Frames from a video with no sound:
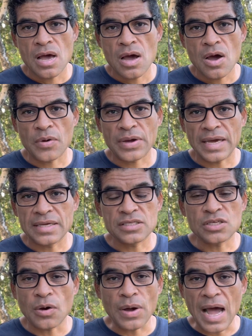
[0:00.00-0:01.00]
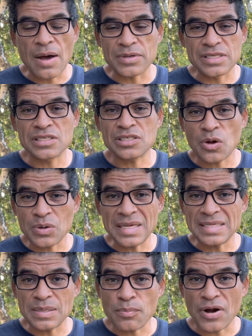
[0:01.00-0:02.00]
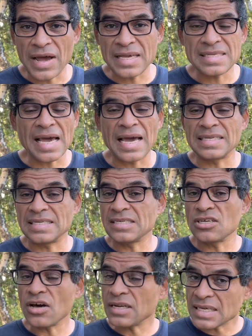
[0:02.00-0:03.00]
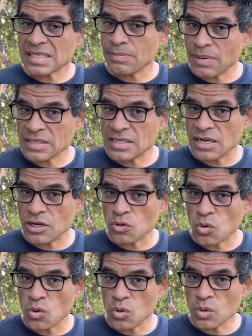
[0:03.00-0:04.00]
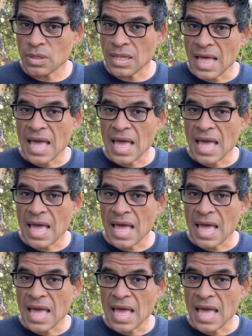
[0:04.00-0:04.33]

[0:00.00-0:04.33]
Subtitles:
Okay, so I was totally surprised. I did not expect it at all.